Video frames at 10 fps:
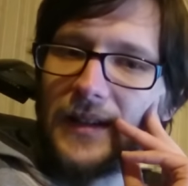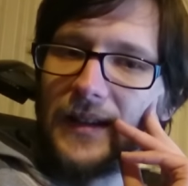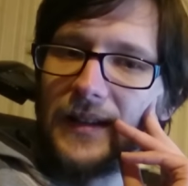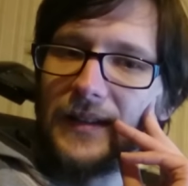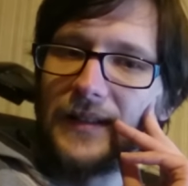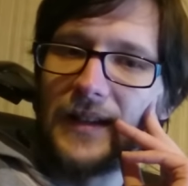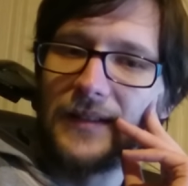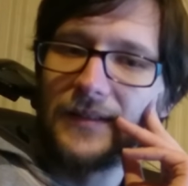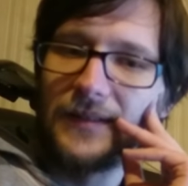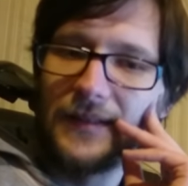uh, they
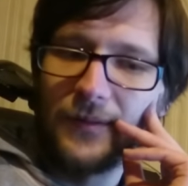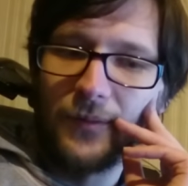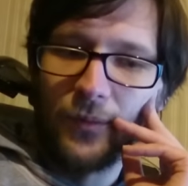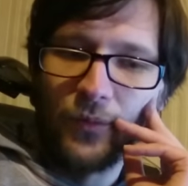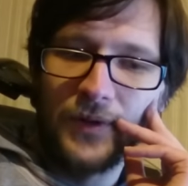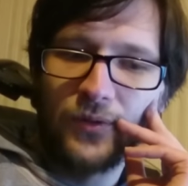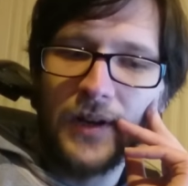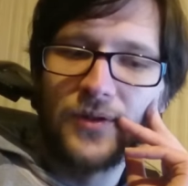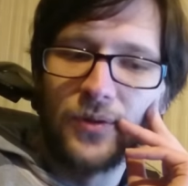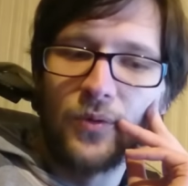we
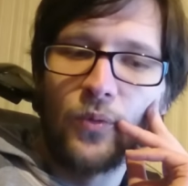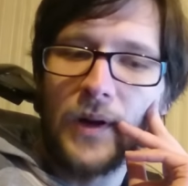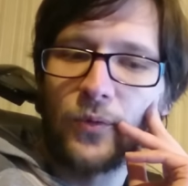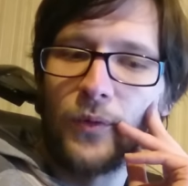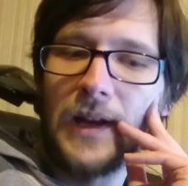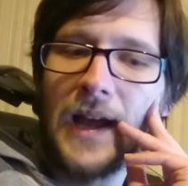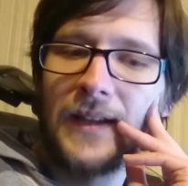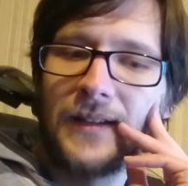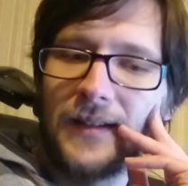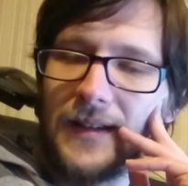try to do what we
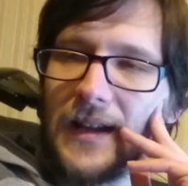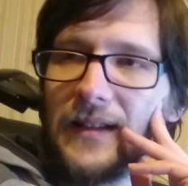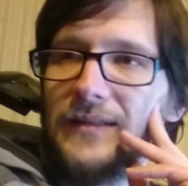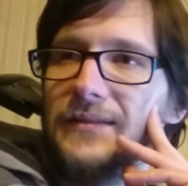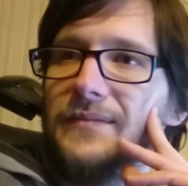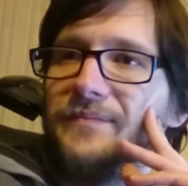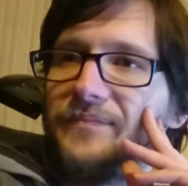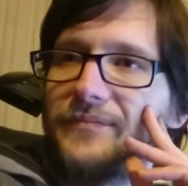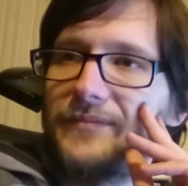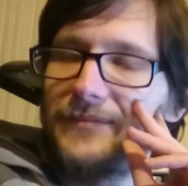like and
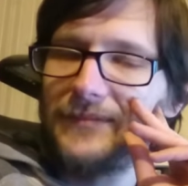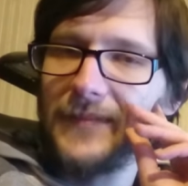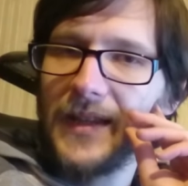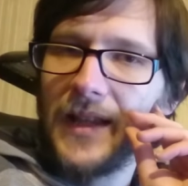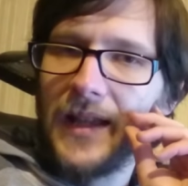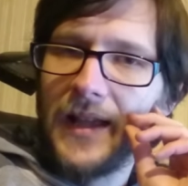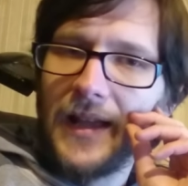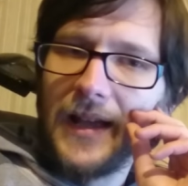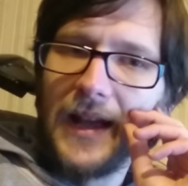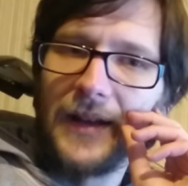
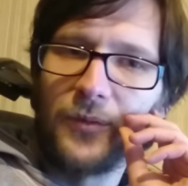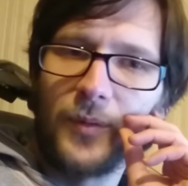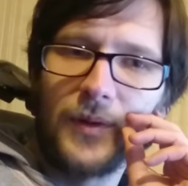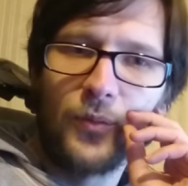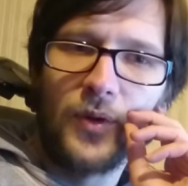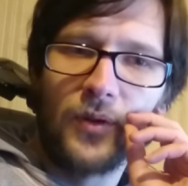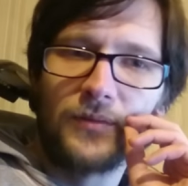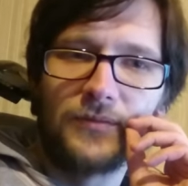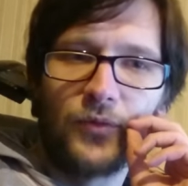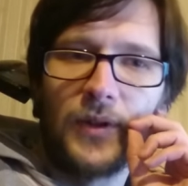and we,
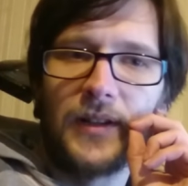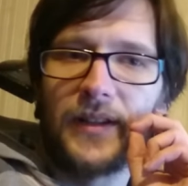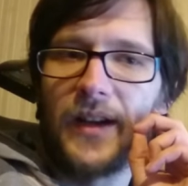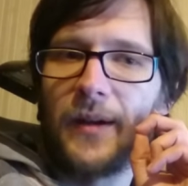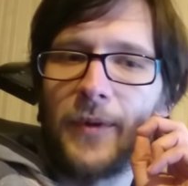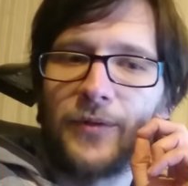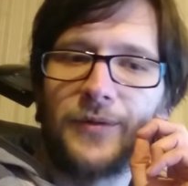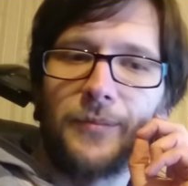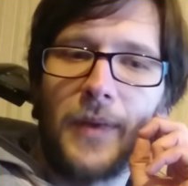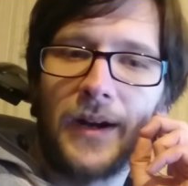don't really care about
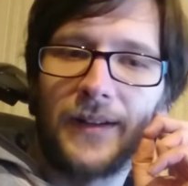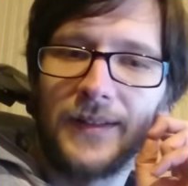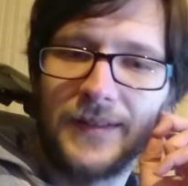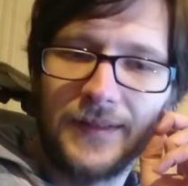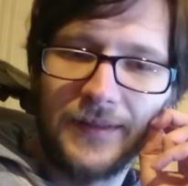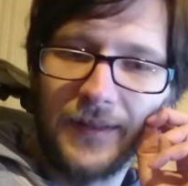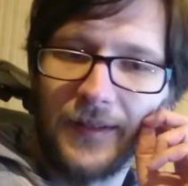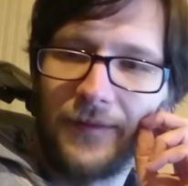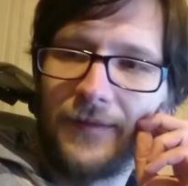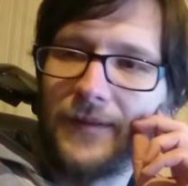market uh,
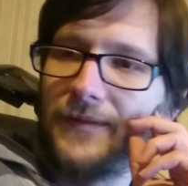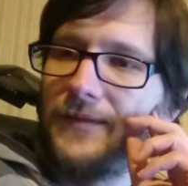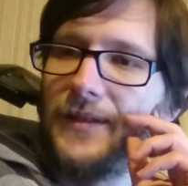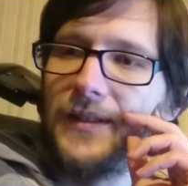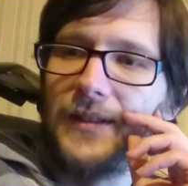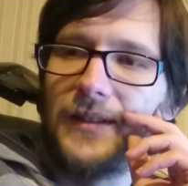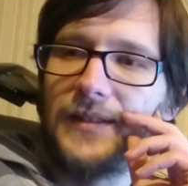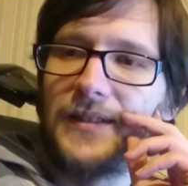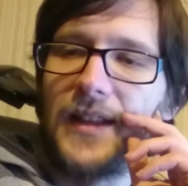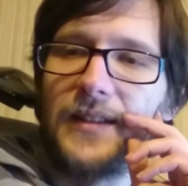uh,
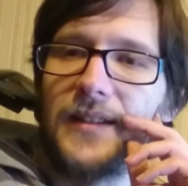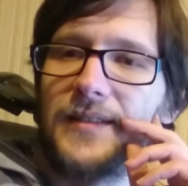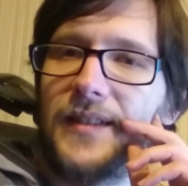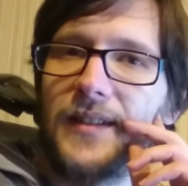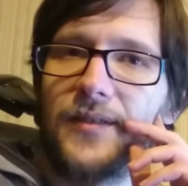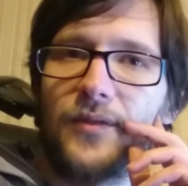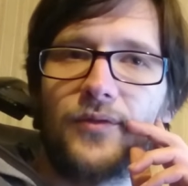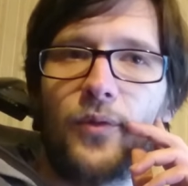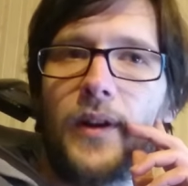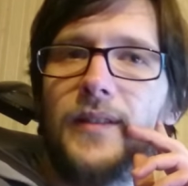tendencies or
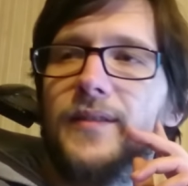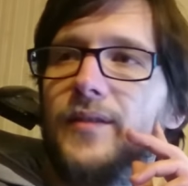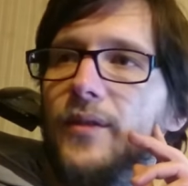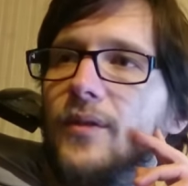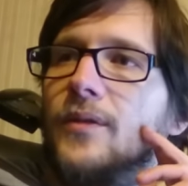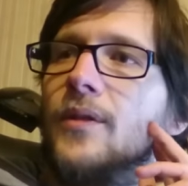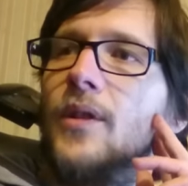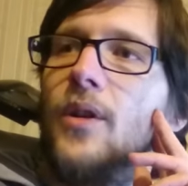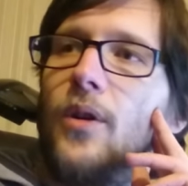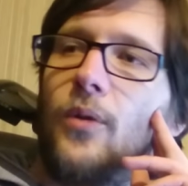trends or
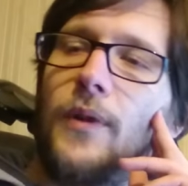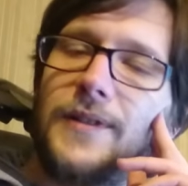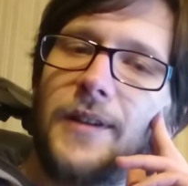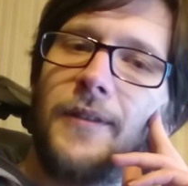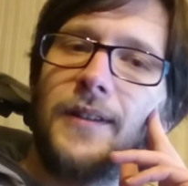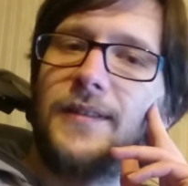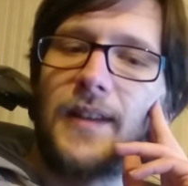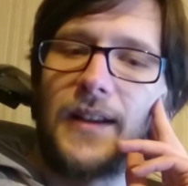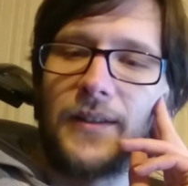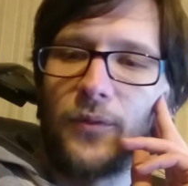or whatever. It's
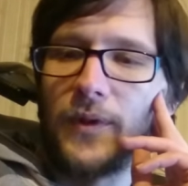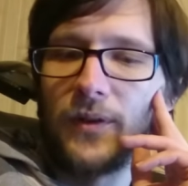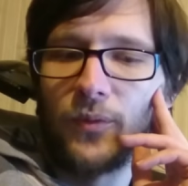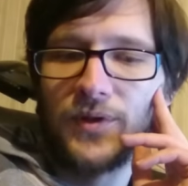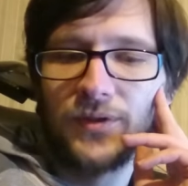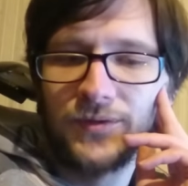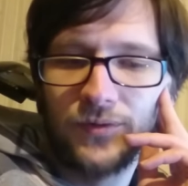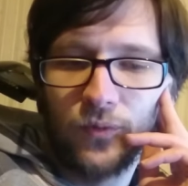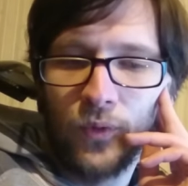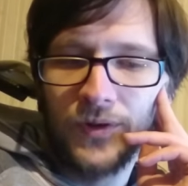like we, we
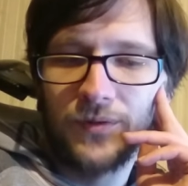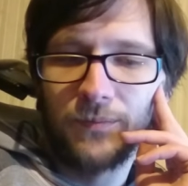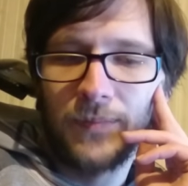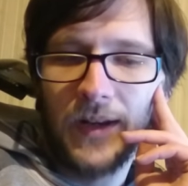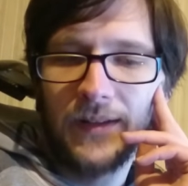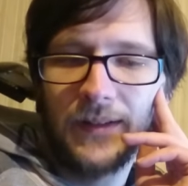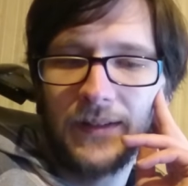just want to play